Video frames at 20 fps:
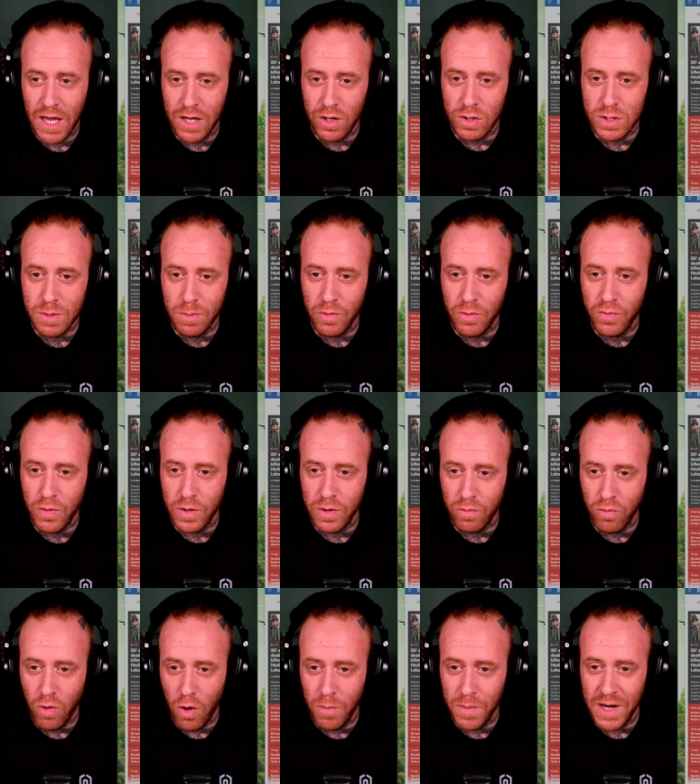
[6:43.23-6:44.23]
and also before the
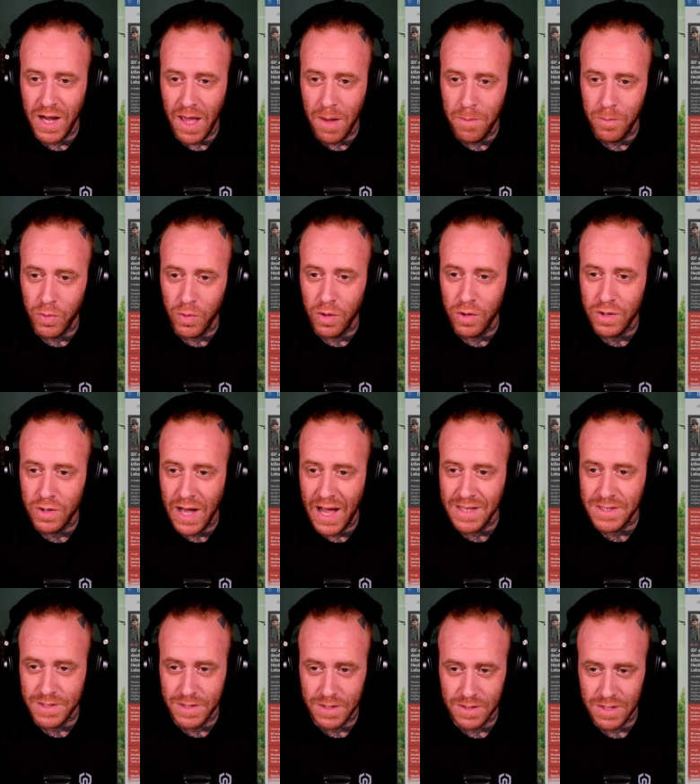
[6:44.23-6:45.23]
Roman Emperor
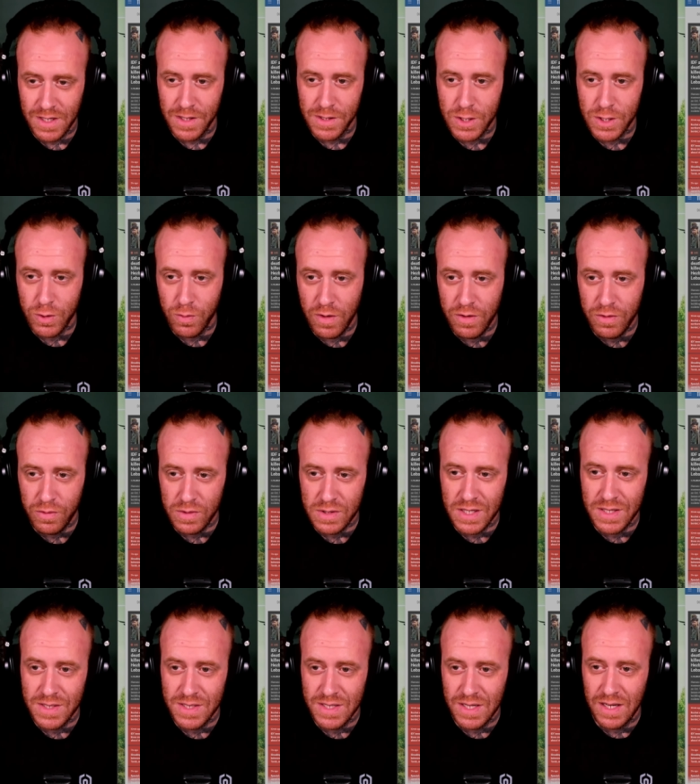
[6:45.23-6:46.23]
Constantine's
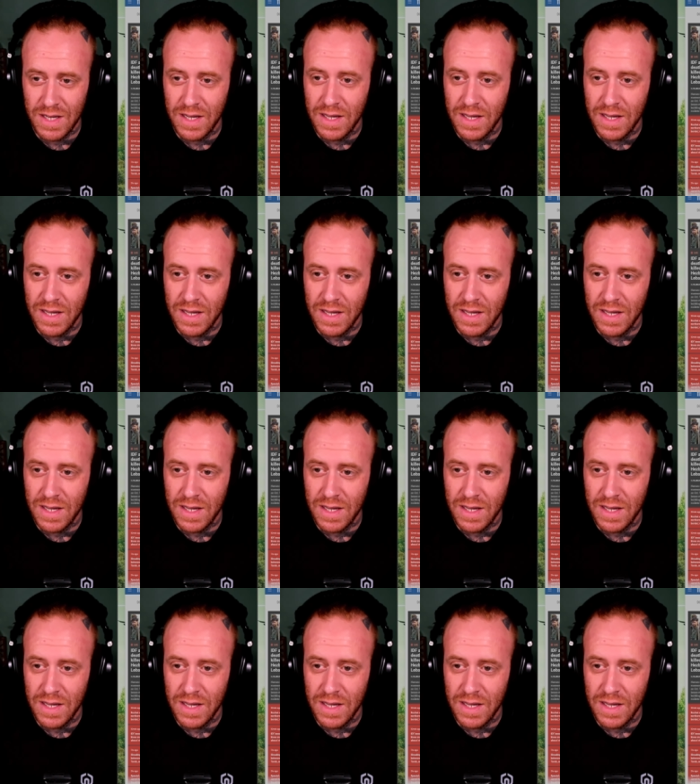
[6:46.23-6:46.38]
313 CE